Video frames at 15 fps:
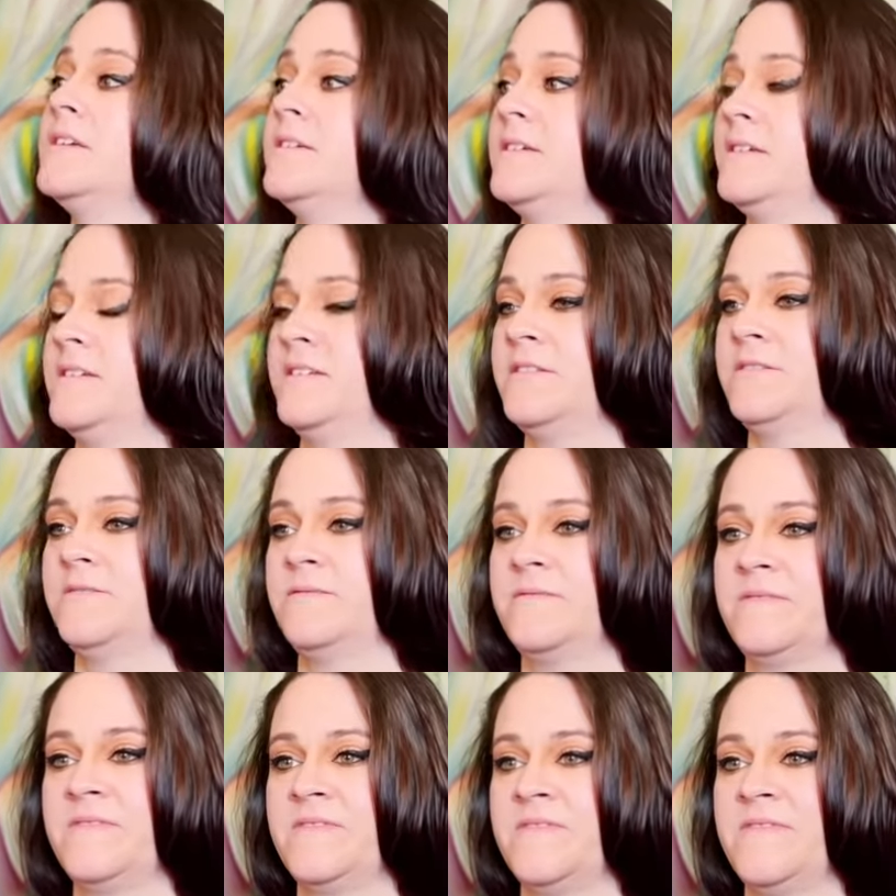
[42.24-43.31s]

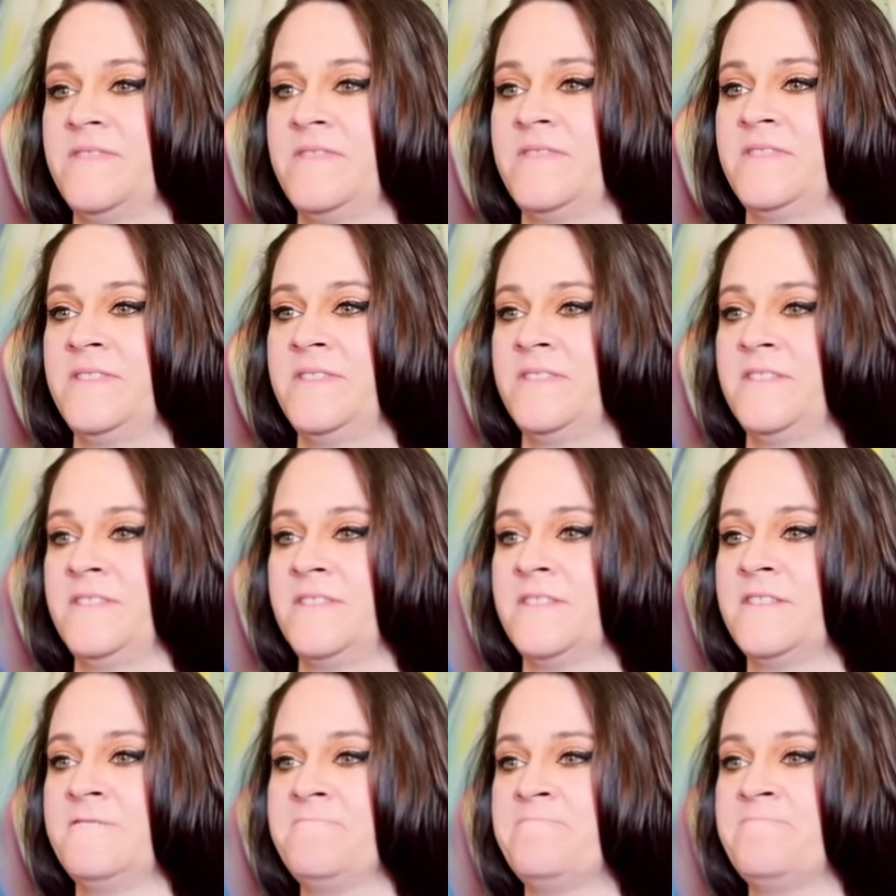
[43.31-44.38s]

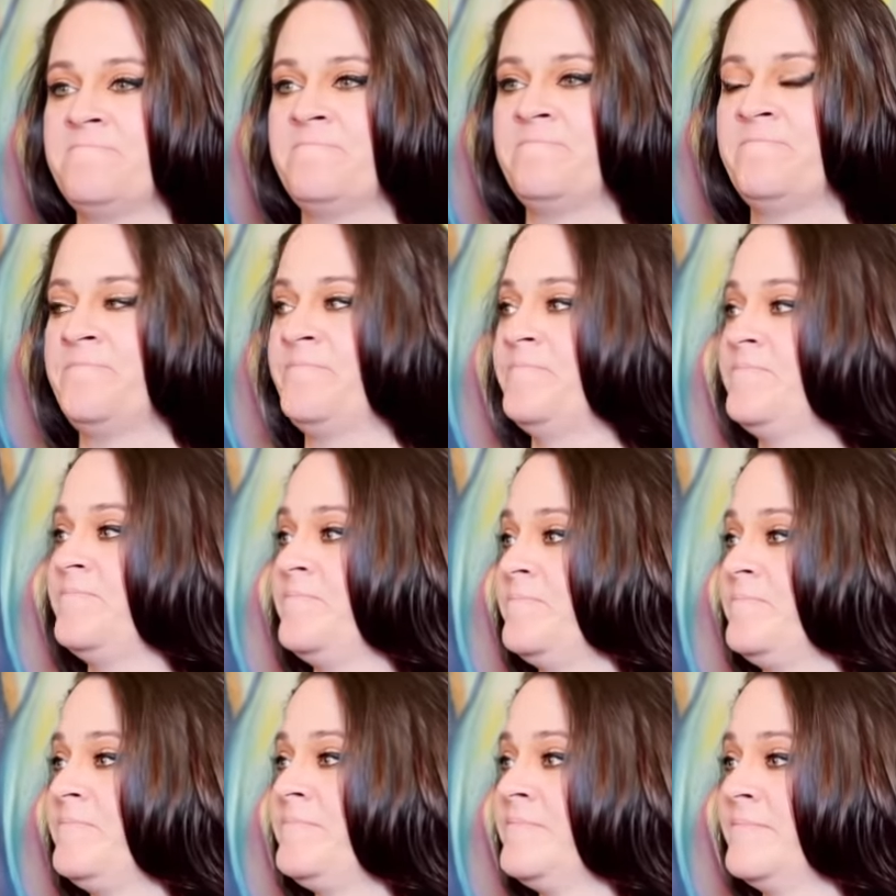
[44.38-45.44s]

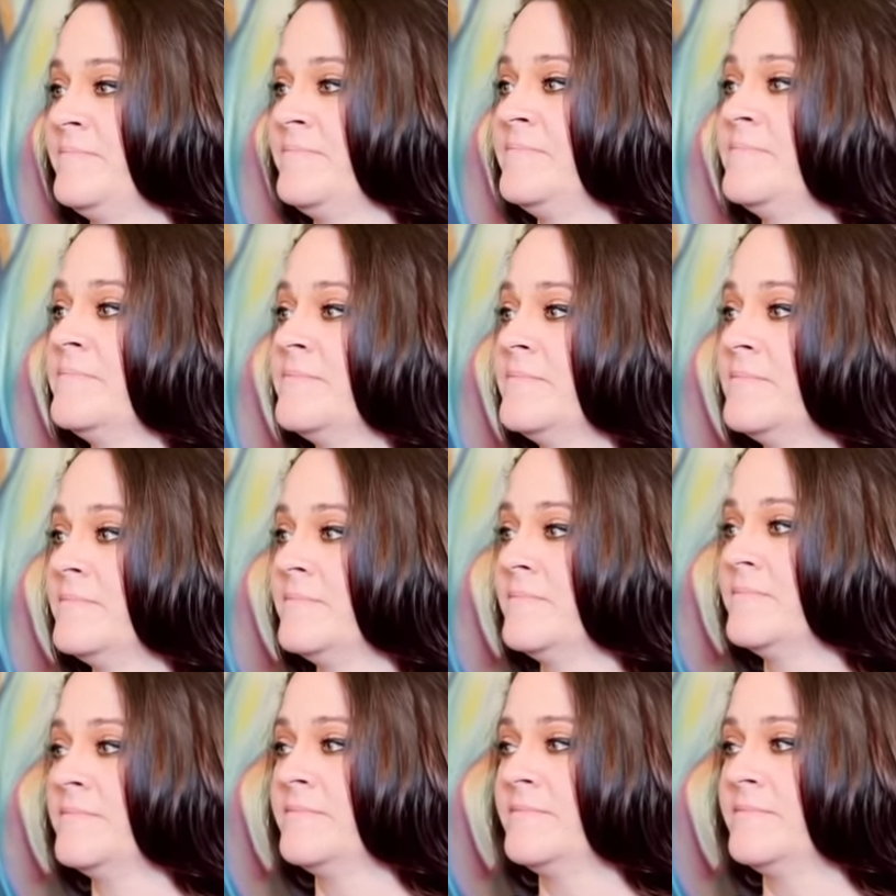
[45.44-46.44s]
[no speech]